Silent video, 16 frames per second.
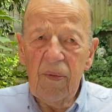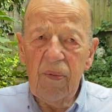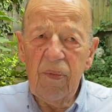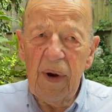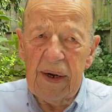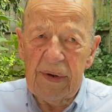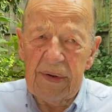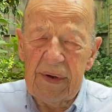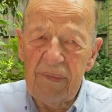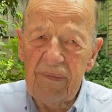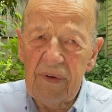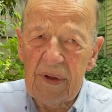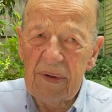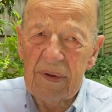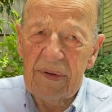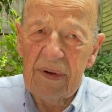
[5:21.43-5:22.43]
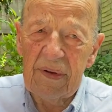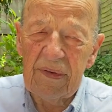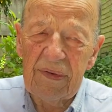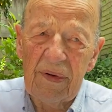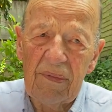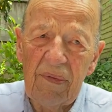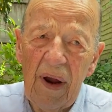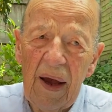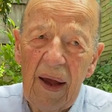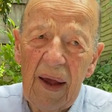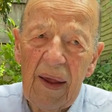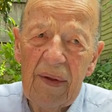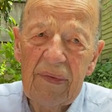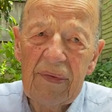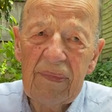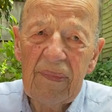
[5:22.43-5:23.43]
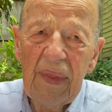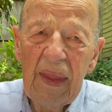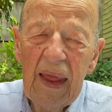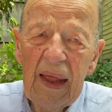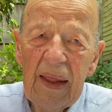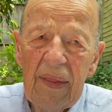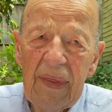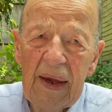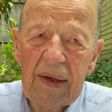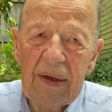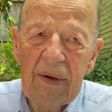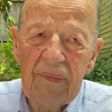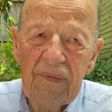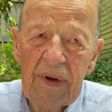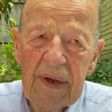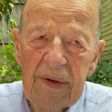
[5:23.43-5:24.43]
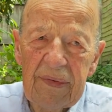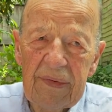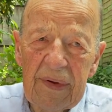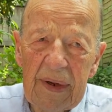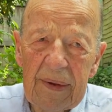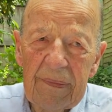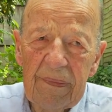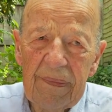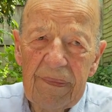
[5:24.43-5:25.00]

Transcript: when difficulties arise. Thank you for listening.